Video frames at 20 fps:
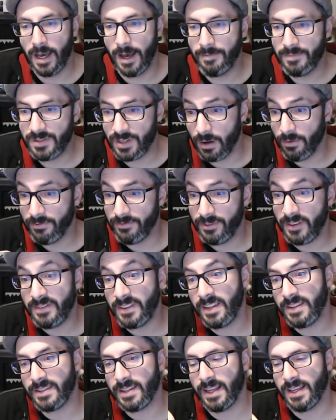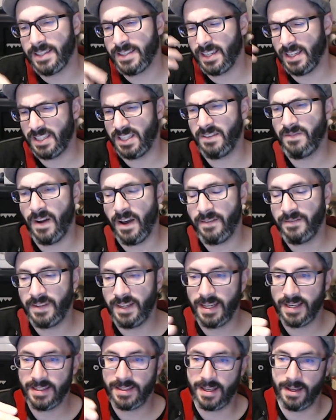So 50's like
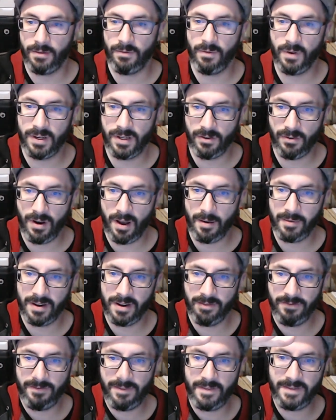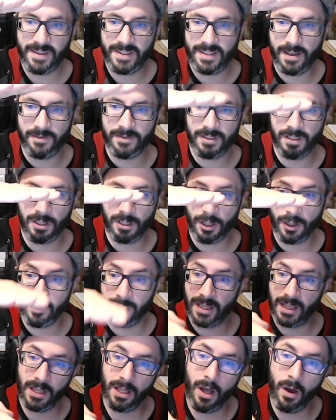65D is at 1 durometer. 57's a little
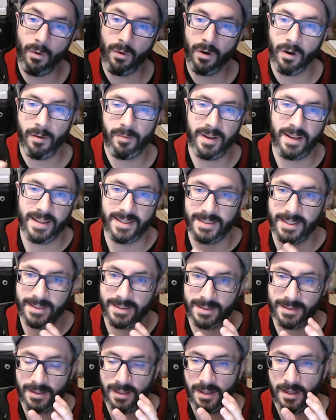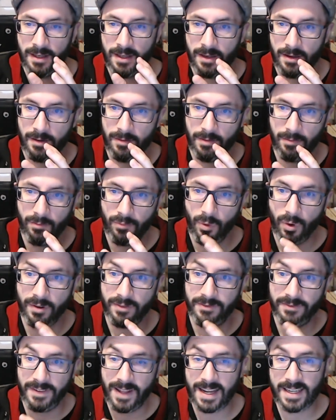bit lower, and because it's more
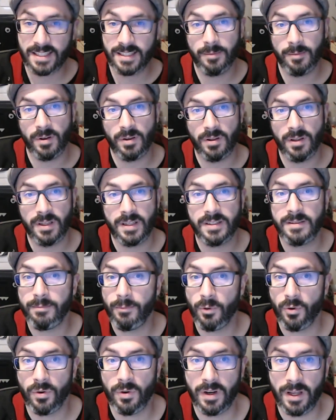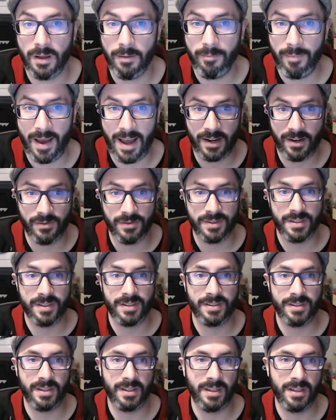flexible, it's more impact
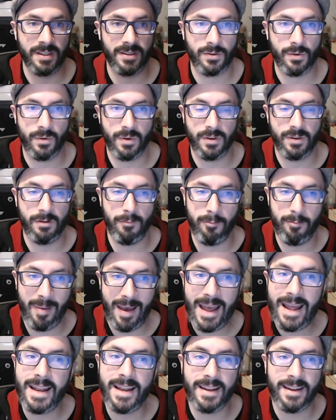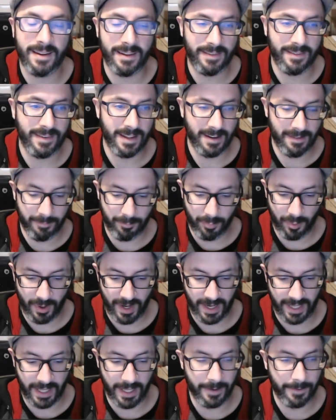resistant. It's going to bend instead of
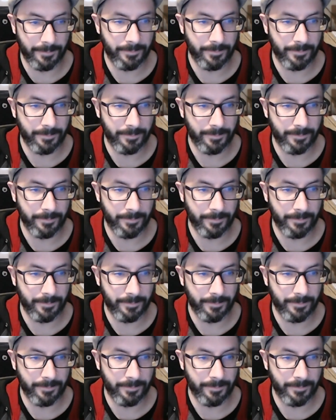breaking.